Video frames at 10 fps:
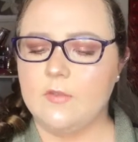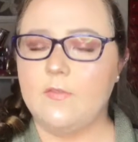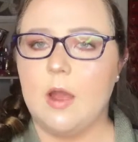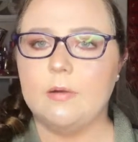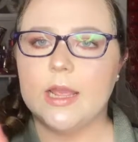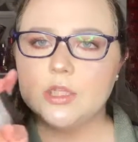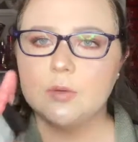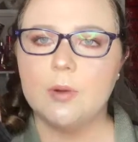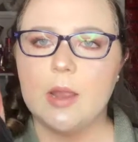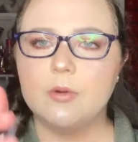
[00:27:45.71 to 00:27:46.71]

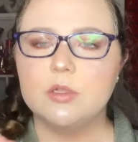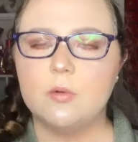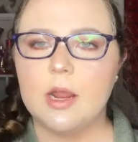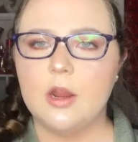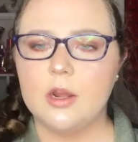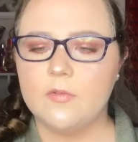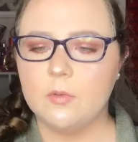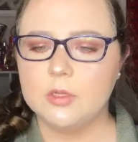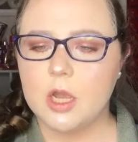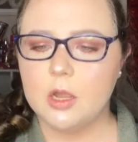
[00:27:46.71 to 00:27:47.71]
foundation primer is the one I heard
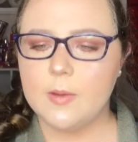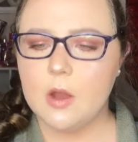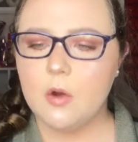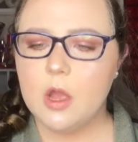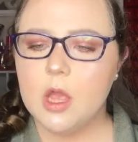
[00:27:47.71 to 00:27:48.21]
everyone talk about.